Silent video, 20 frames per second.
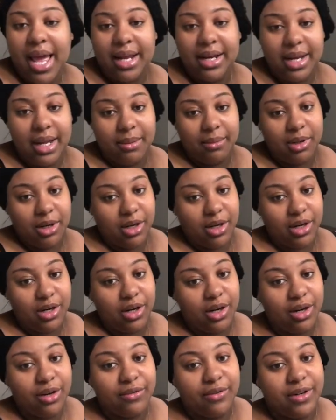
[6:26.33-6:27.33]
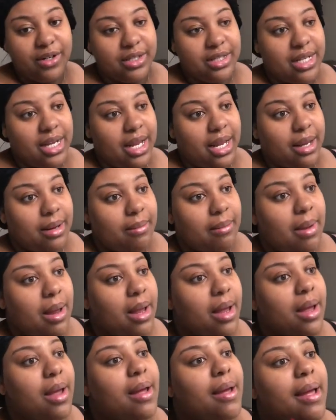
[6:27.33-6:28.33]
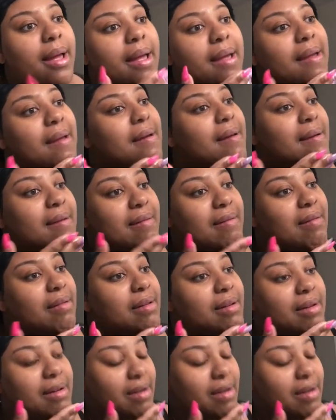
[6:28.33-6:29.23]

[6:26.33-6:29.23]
named her her first name. And